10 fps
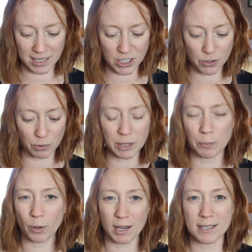just really
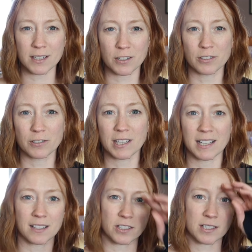pressed through to
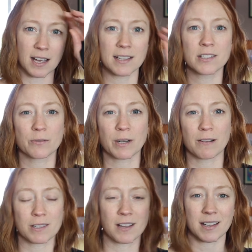the other side, so when I
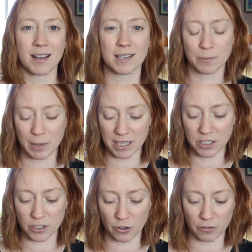was on the next
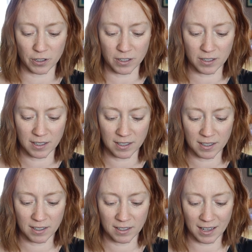page over,
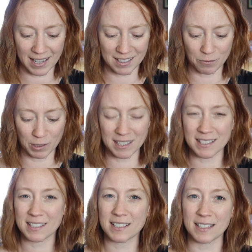I could really
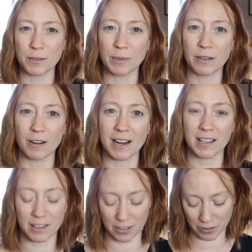see my
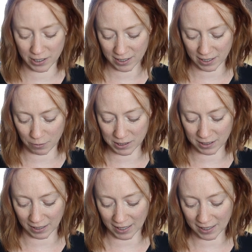writing through it, and I
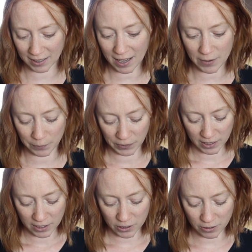wasn't liking that.
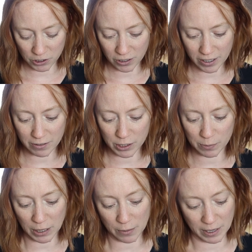So I was trying to
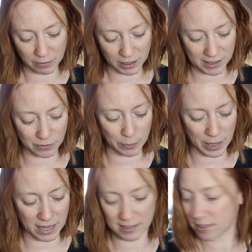experiment with different
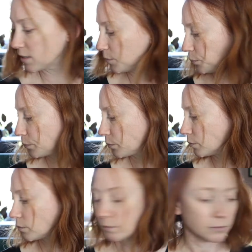pens.
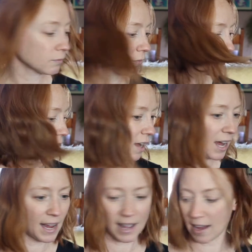
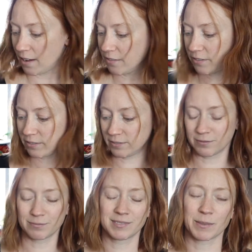I have
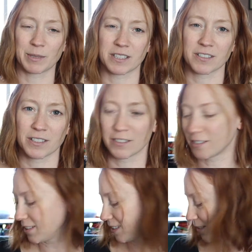Let me show
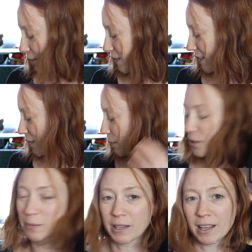you. This wasn't
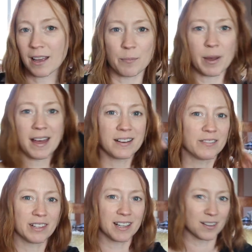supposed to be like a
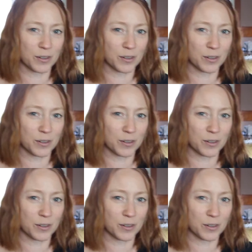pen video,